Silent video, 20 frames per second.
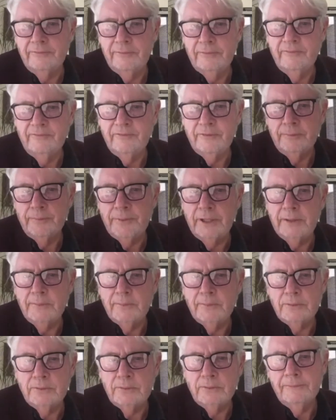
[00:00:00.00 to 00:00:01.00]
for
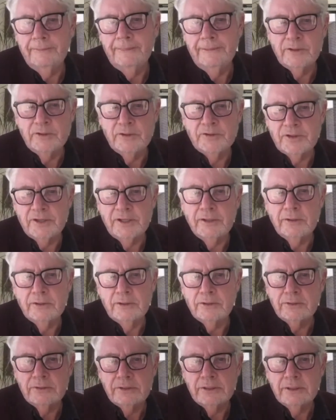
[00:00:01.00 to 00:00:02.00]
people to see the
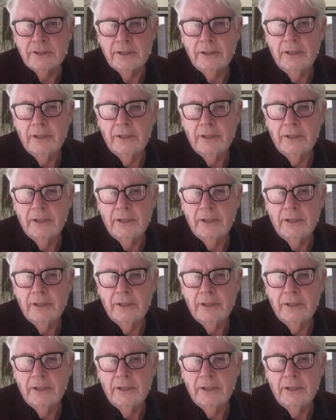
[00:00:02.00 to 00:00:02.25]
good,